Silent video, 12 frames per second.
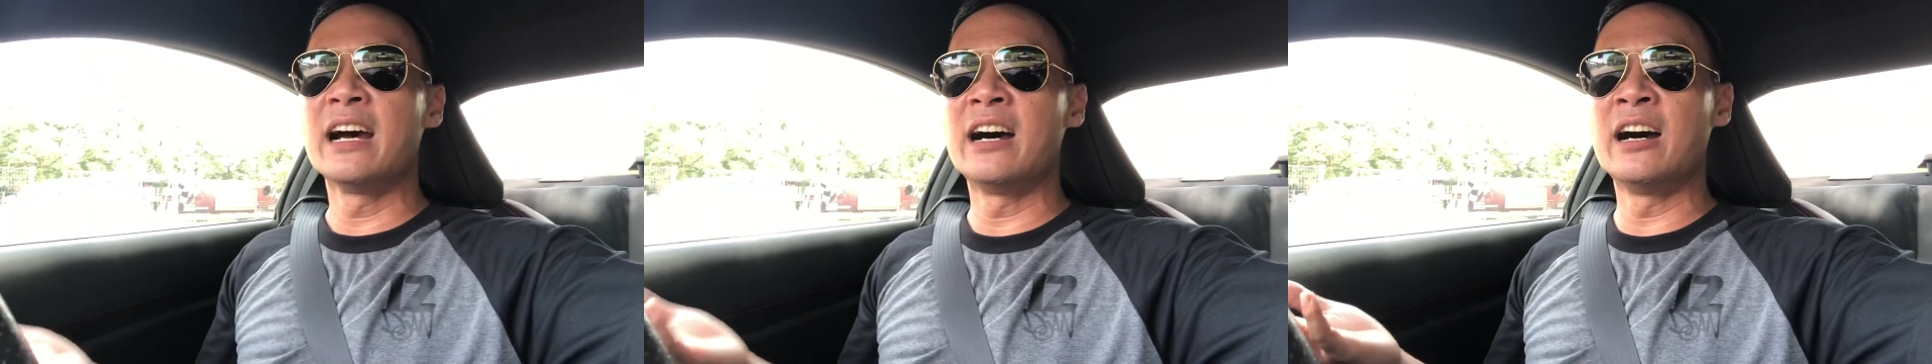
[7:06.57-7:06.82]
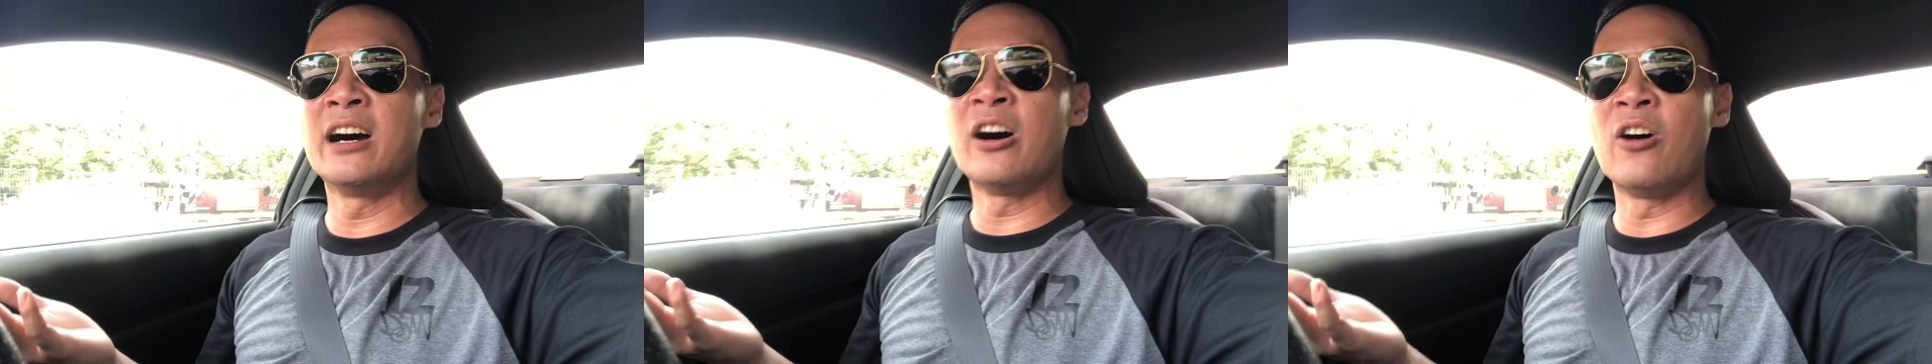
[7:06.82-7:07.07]

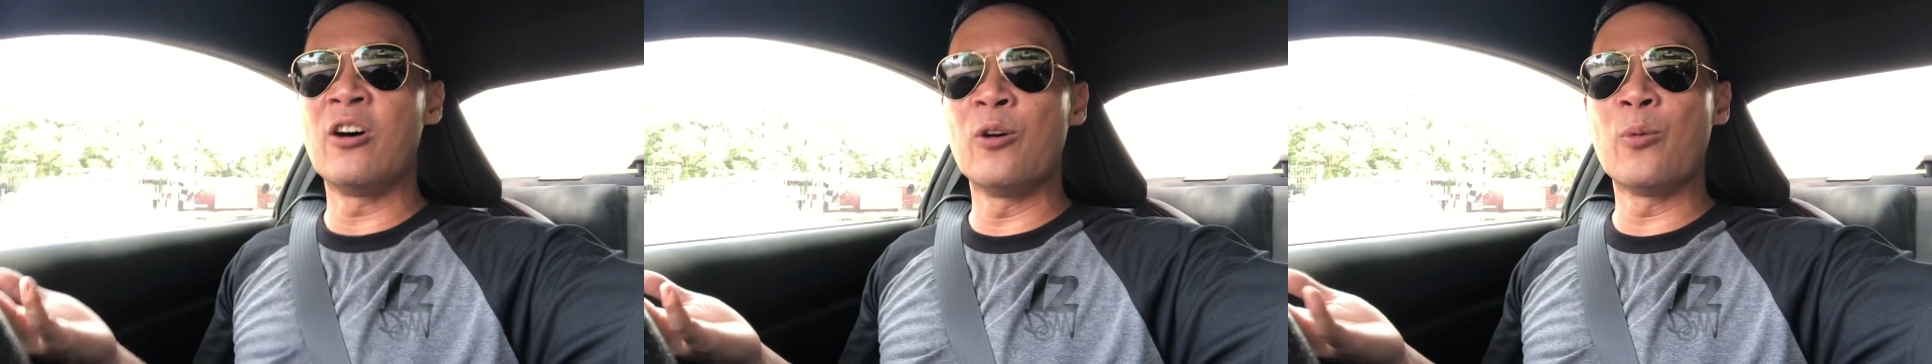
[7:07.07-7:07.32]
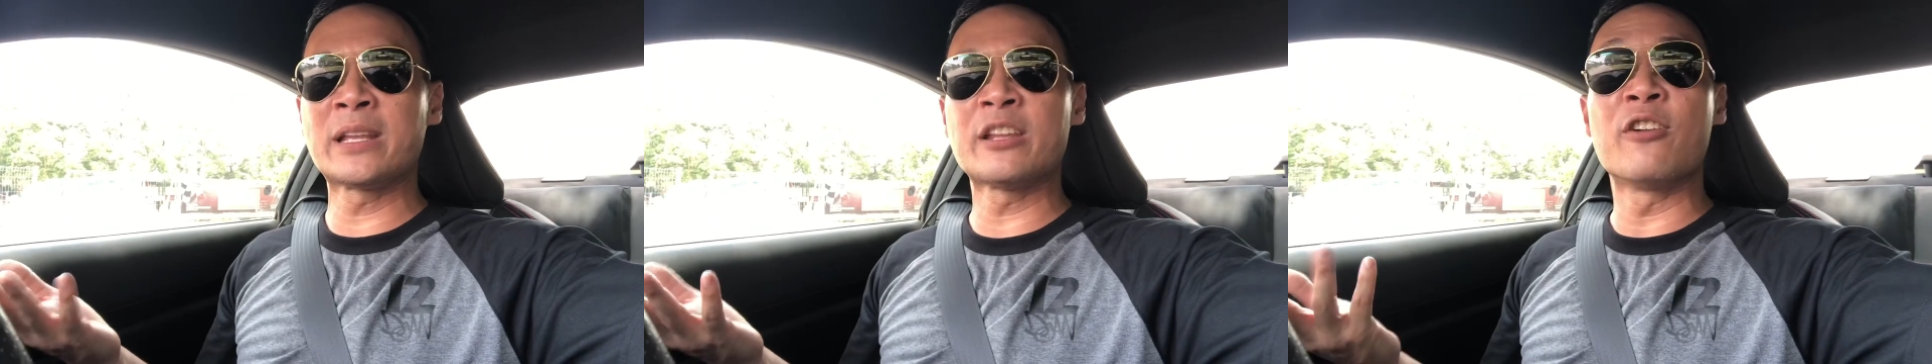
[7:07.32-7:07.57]

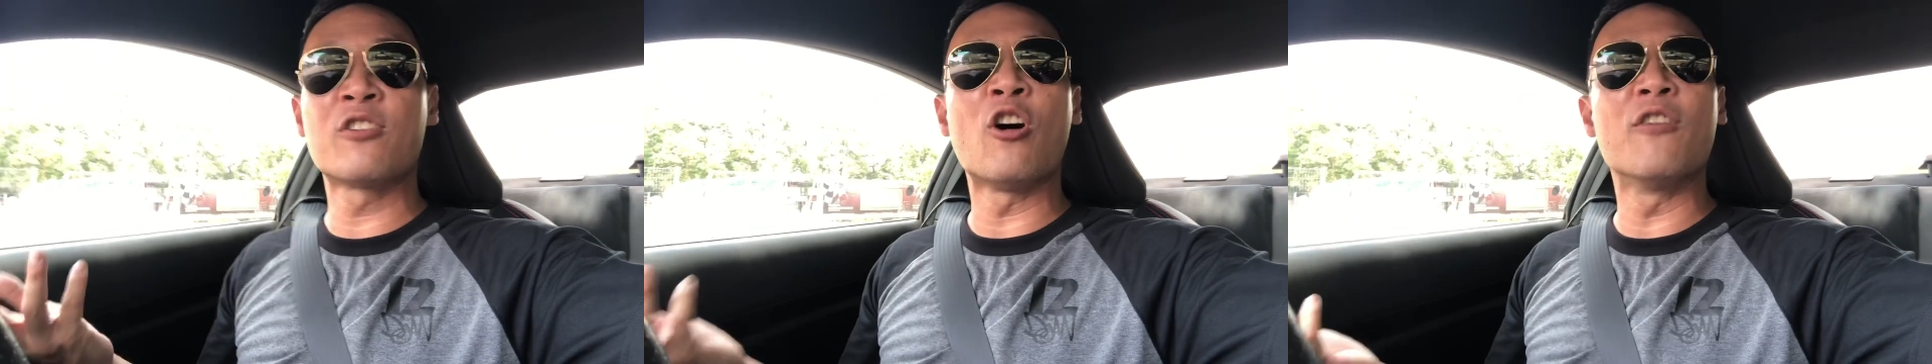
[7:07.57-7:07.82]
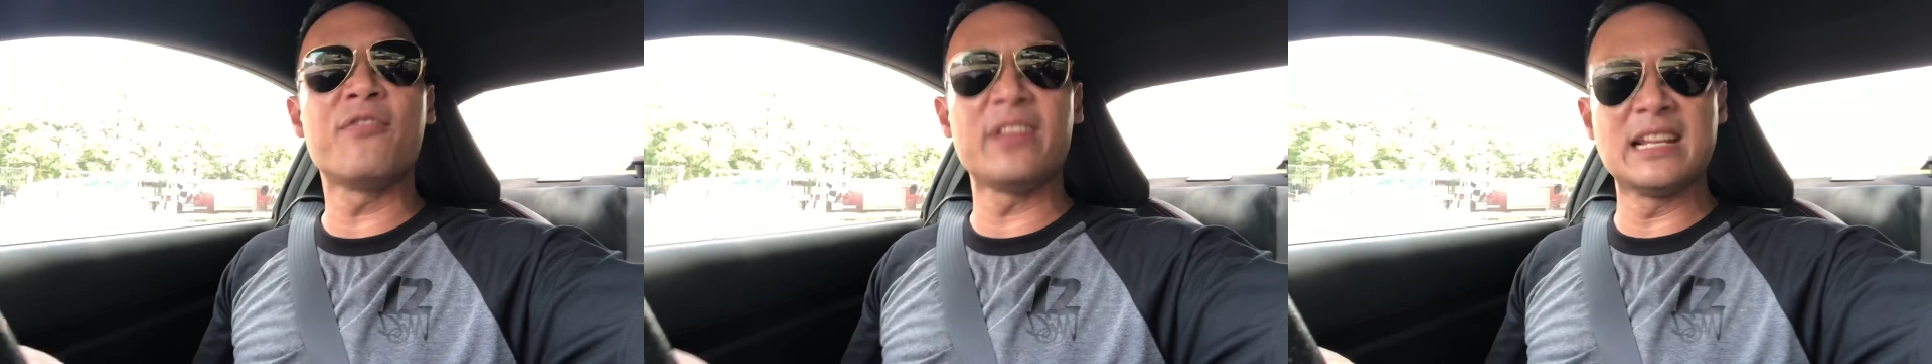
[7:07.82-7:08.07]
or what type of
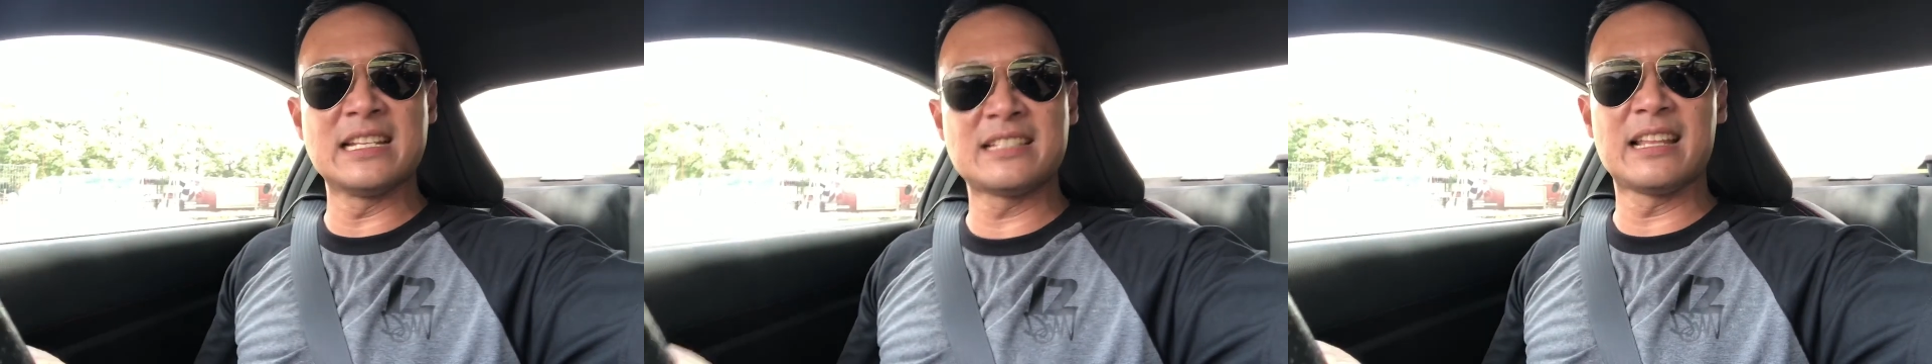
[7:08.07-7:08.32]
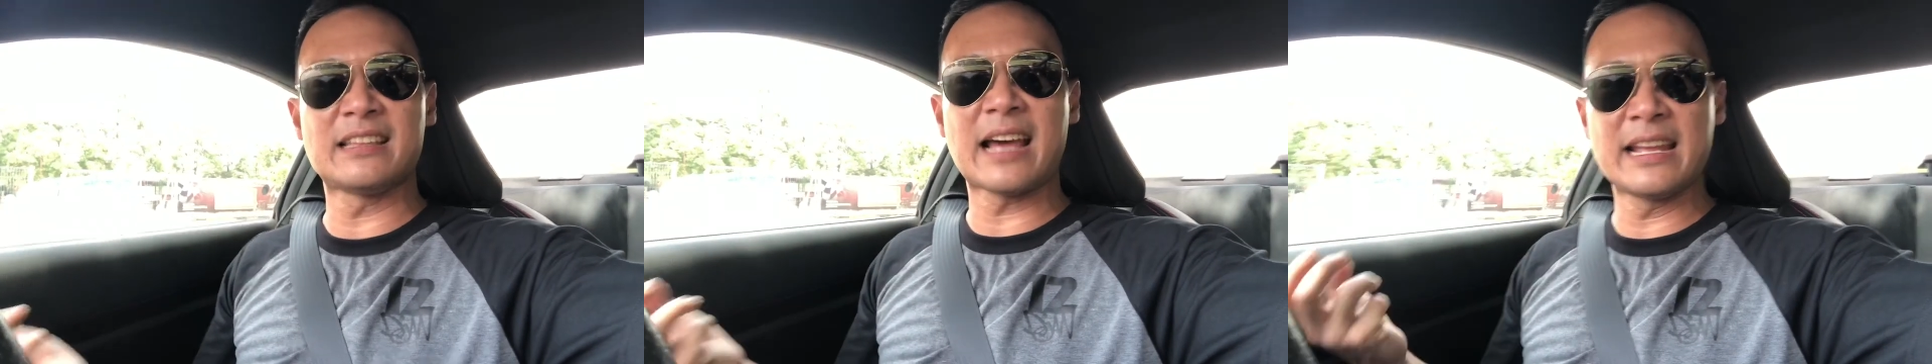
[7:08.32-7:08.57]

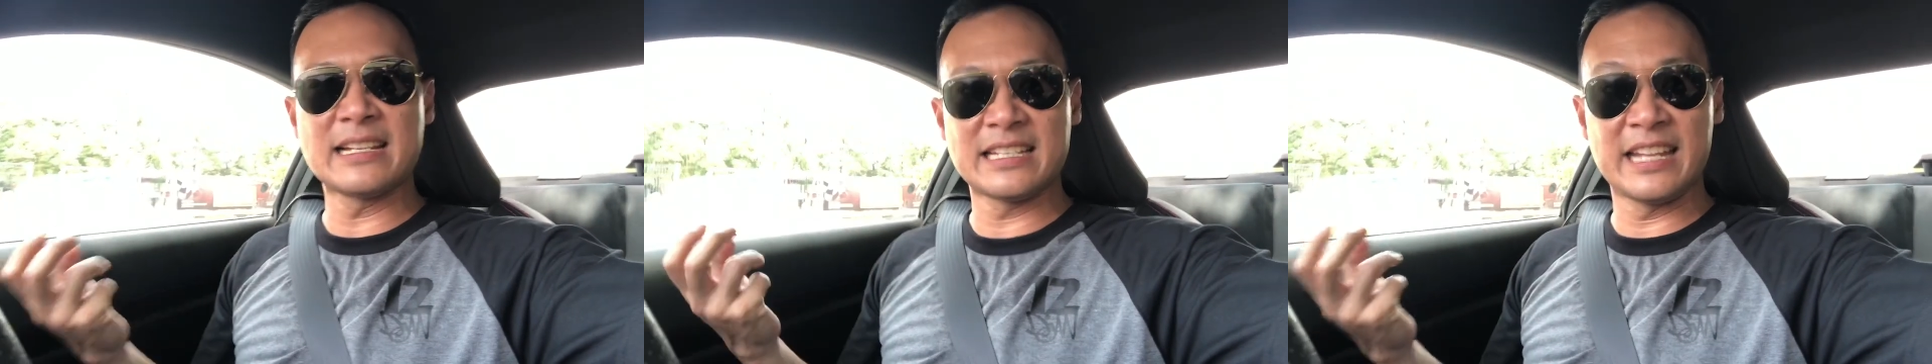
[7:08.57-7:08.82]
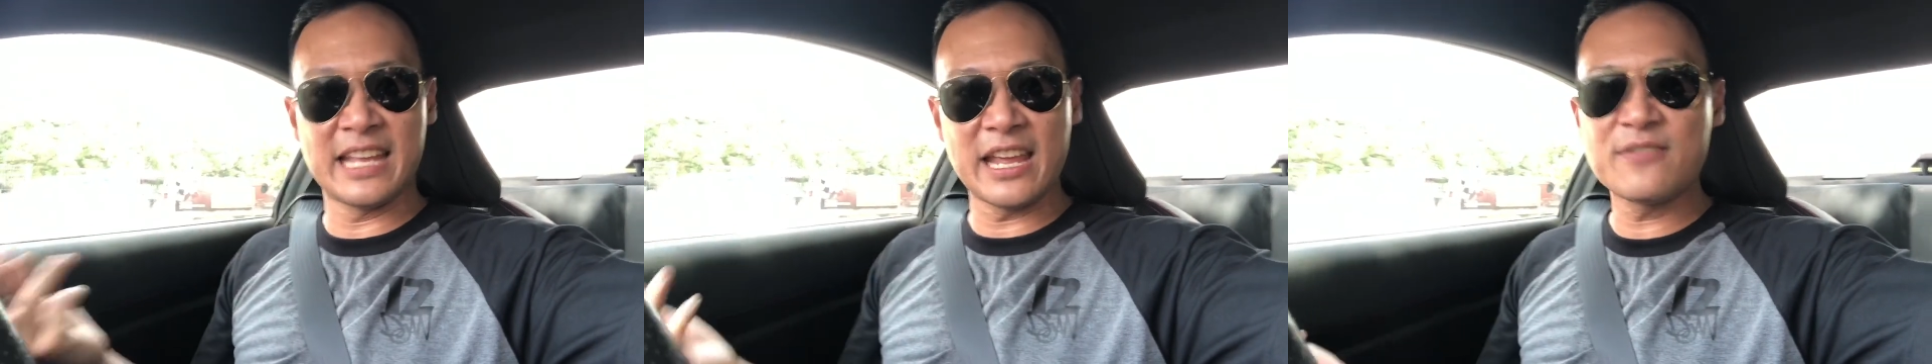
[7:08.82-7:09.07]
confidence the
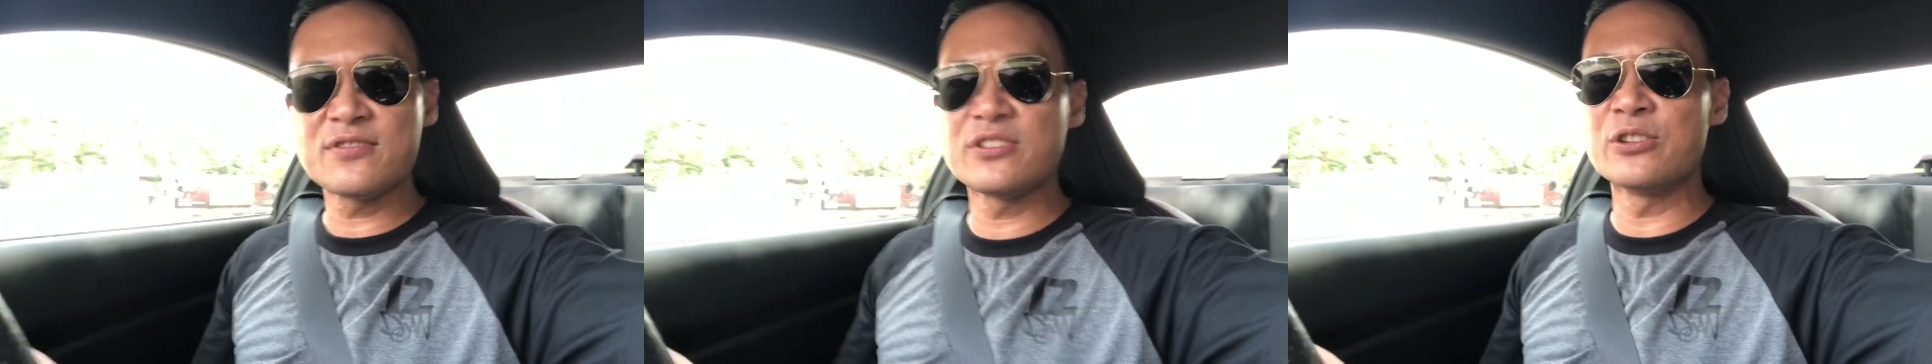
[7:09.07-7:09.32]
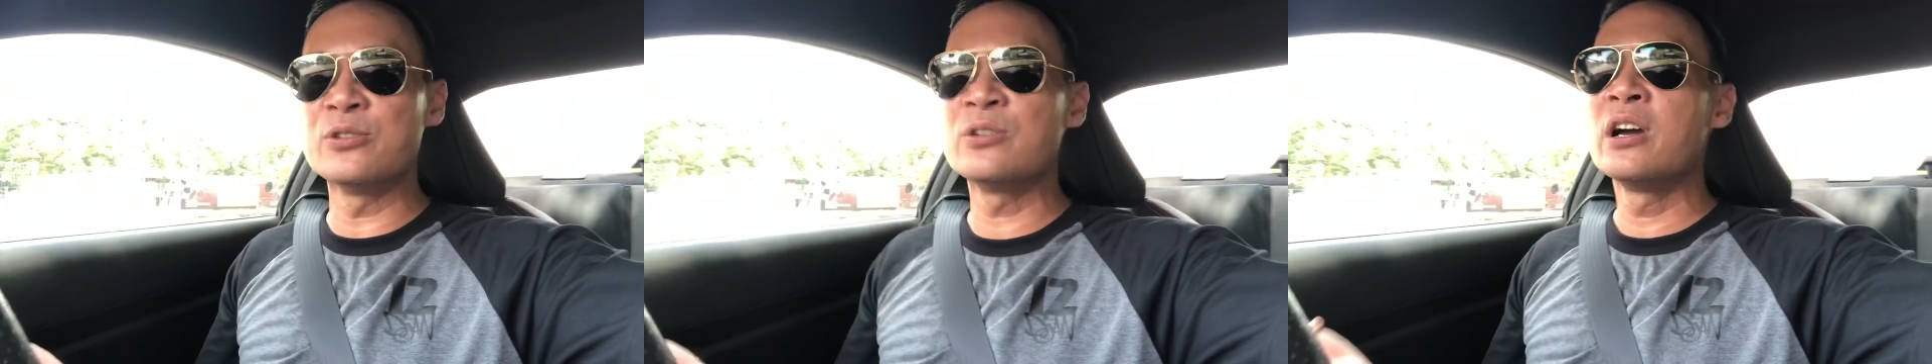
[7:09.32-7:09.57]
tires
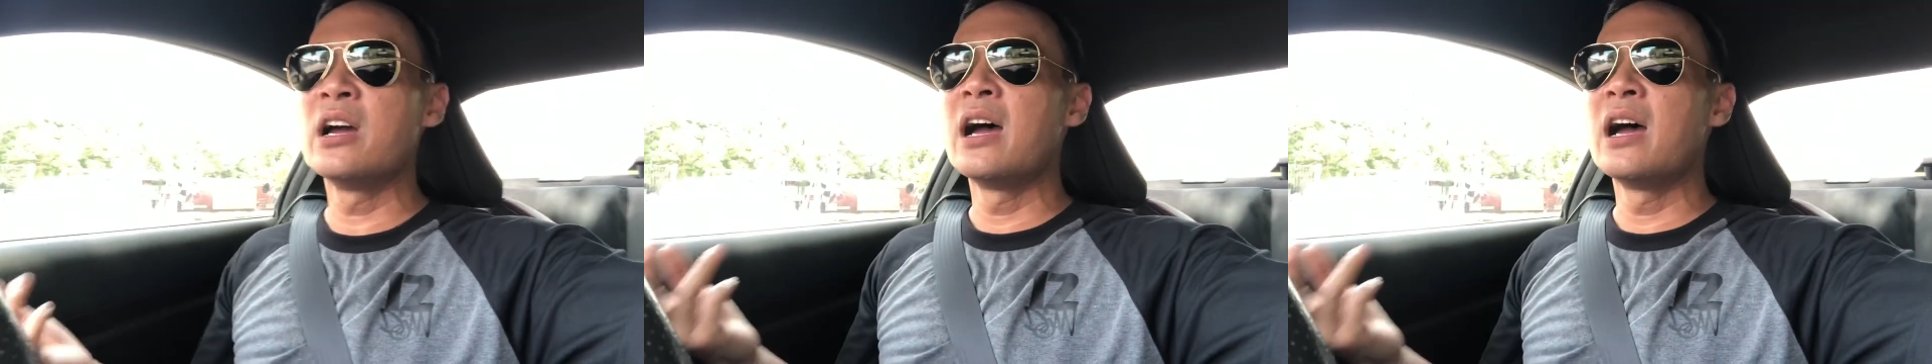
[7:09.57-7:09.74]
gives you